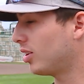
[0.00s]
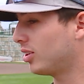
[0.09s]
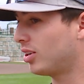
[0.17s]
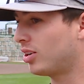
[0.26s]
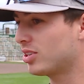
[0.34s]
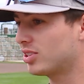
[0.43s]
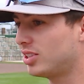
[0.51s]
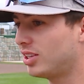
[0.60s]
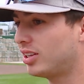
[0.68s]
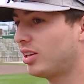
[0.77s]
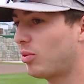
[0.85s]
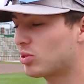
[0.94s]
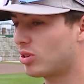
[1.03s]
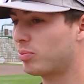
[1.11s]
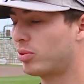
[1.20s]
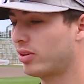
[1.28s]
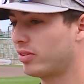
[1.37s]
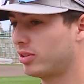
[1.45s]
Honestly, I think it was all
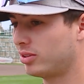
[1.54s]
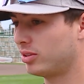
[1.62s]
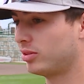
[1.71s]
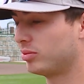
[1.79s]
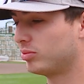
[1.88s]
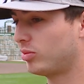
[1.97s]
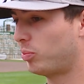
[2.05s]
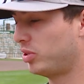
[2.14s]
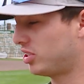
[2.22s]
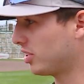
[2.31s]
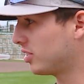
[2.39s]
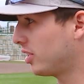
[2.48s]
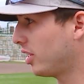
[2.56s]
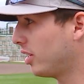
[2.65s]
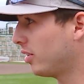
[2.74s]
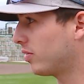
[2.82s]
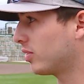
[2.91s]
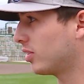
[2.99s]
part of the pitching
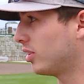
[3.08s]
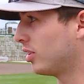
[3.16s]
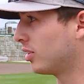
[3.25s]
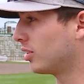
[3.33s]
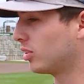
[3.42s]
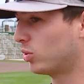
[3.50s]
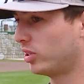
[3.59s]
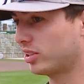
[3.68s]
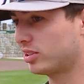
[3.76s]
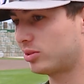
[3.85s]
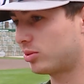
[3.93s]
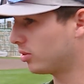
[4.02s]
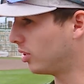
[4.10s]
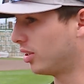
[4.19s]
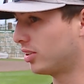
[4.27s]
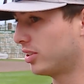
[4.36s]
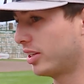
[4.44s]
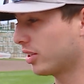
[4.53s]
staff, the
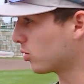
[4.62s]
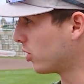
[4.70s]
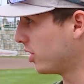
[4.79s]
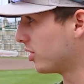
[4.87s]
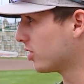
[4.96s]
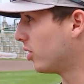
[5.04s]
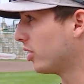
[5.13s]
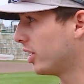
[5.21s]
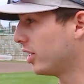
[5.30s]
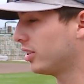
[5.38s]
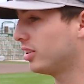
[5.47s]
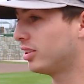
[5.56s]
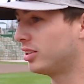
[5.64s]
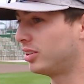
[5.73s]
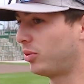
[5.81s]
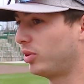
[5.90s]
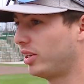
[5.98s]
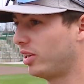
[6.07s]
athletic trainers, all that.
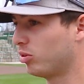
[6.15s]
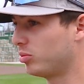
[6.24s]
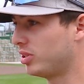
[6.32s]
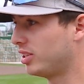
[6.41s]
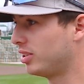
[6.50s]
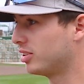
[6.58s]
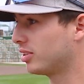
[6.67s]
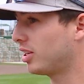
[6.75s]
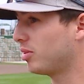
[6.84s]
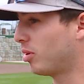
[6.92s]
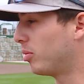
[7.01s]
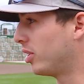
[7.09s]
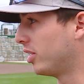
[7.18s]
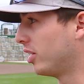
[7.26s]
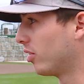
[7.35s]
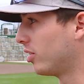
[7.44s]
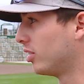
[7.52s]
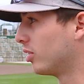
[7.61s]
They really helped me keep my body
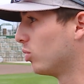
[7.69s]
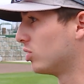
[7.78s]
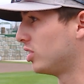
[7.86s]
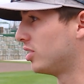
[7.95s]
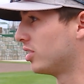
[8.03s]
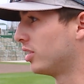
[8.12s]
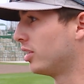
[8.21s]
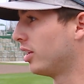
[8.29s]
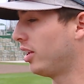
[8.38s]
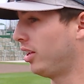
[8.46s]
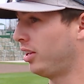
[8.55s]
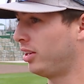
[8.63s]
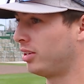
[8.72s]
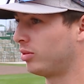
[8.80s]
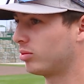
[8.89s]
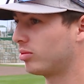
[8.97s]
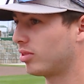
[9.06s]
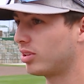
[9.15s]
healthy the whole season, and
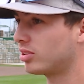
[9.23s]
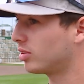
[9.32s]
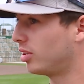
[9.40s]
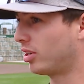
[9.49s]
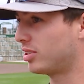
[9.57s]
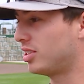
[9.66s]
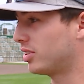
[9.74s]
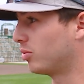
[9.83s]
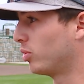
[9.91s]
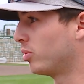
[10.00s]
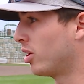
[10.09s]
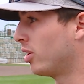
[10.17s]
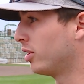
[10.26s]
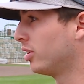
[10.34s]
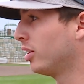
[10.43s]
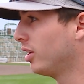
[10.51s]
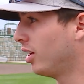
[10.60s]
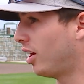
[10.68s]
as long as the season went
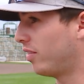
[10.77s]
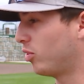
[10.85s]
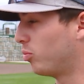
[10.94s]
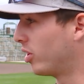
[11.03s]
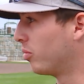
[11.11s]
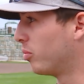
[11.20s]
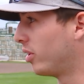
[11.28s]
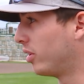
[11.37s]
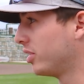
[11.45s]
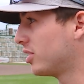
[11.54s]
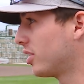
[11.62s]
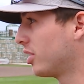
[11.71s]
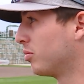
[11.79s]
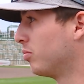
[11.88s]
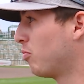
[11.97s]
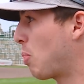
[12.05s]
on, I felt better and better each time.